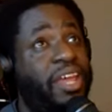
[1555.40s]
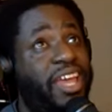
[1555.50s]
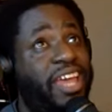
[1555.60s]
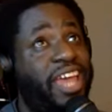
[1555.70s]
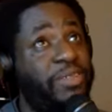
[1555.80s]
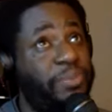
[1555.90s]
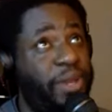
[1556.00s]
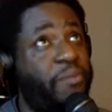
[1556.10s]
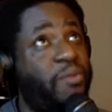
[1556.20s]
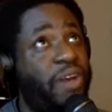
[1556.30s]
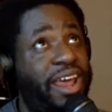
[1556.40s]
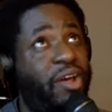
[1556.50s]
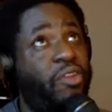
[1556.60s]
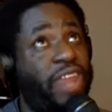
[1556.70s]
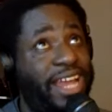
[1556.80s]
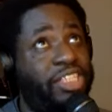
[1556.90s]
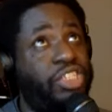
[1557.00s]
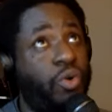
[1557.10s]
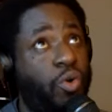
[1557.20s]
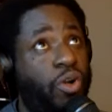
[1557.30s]
he was being brought out on that
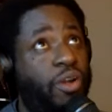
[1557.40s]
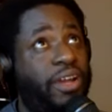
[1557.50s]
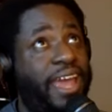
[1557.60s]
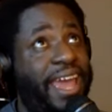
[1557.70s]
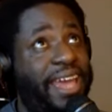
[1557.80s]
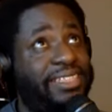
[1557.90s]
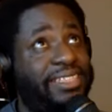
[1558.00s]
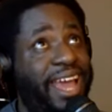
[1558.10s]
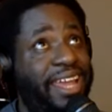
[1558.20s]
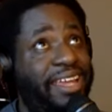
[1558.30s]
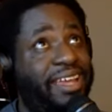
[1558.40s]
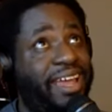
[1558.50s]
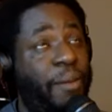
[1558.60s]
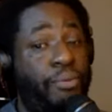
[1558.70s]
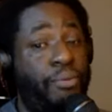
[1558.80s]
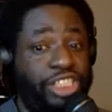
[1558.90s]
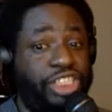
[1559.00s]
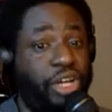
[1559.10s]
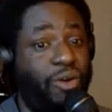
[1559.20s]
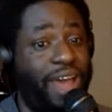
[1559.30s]
tour as like a
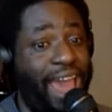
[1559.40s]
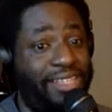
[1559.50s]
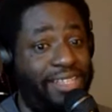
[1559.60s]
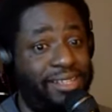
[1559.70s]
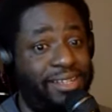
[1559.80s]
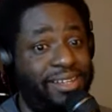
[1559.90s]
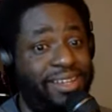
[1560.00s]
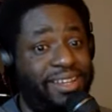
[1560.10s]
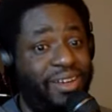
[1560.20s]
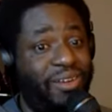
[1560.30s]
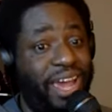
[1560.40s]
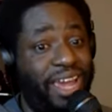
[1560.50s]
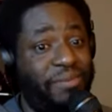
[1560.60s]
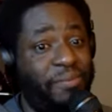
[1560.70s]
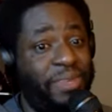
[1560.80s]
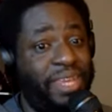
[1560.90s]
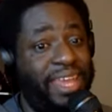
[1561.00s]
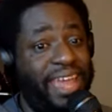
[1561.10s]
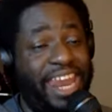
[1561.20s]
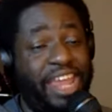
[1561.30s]
pre-show act, okay?
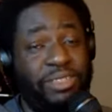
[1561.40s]
And he was